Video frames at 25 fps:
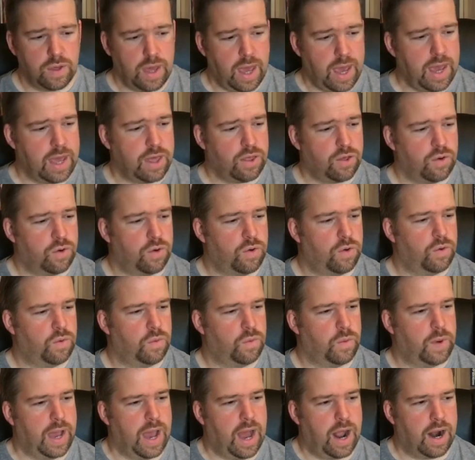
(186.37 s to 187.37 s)
yeah,
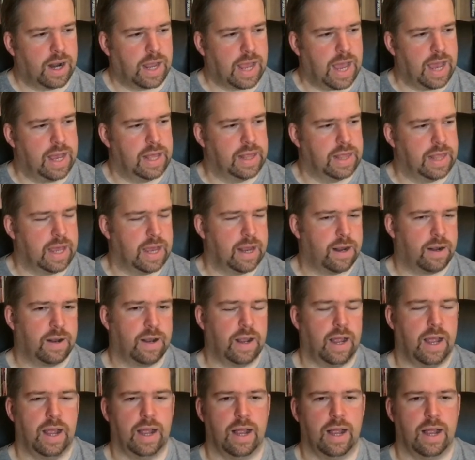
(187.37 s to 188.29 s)
so we are getting there,